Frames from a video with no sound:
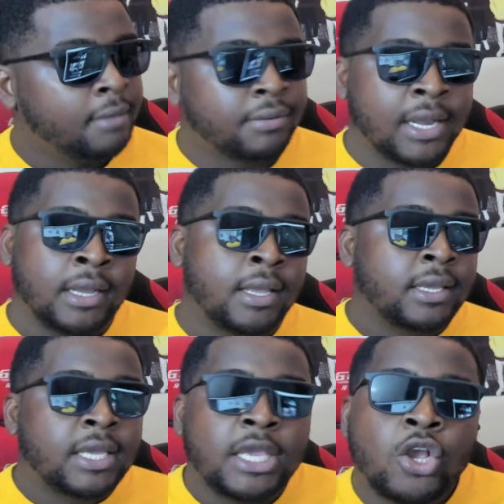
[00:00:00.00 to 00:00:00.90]
Bruh,
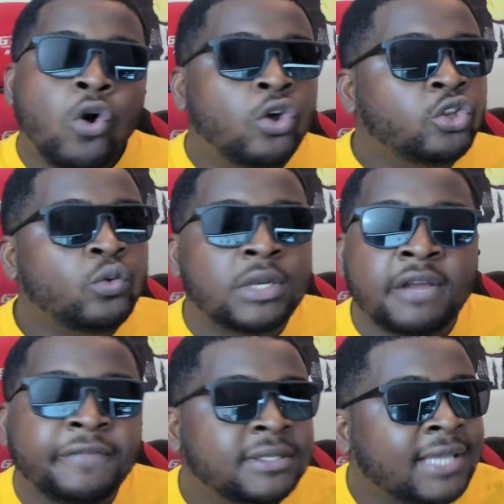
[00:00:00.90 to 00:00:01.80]
he gonna do
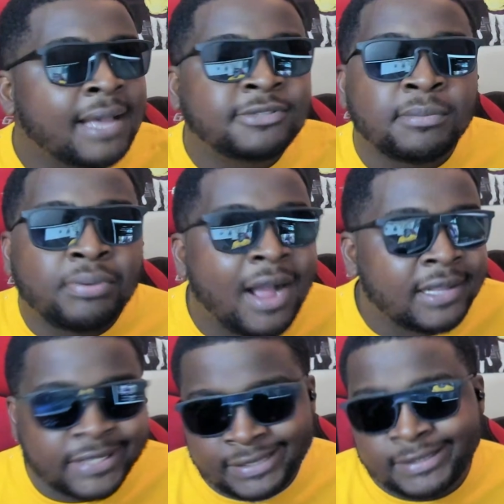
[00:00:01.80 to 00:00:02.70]
different types of
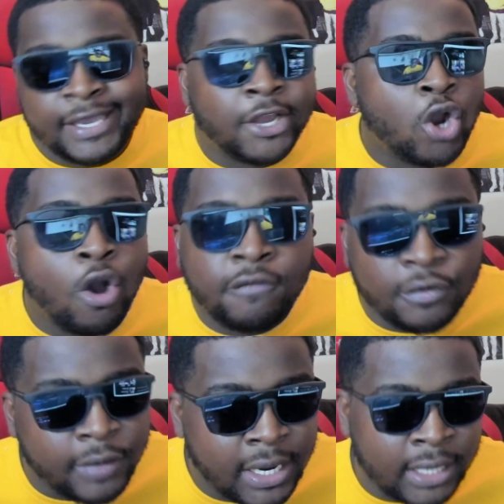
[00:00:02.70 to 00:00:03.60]
projects. Get
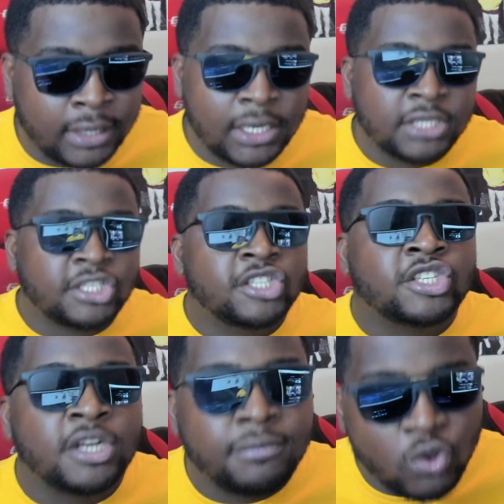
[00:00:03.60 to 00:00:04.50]
over it. Listen
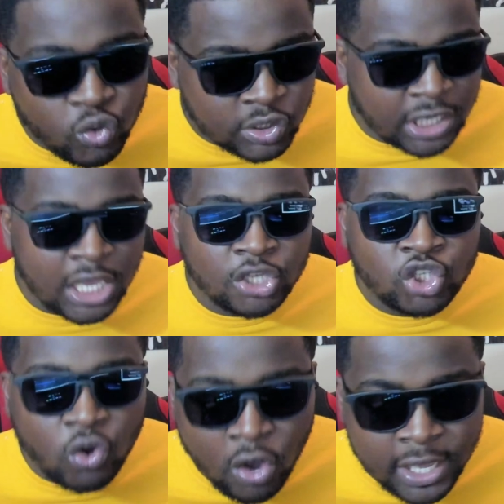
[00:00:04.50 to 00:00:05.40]
to the music.
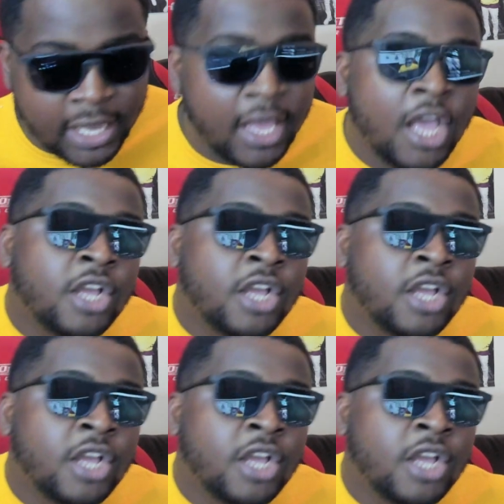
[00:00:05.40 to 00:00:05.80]
Enjoy it.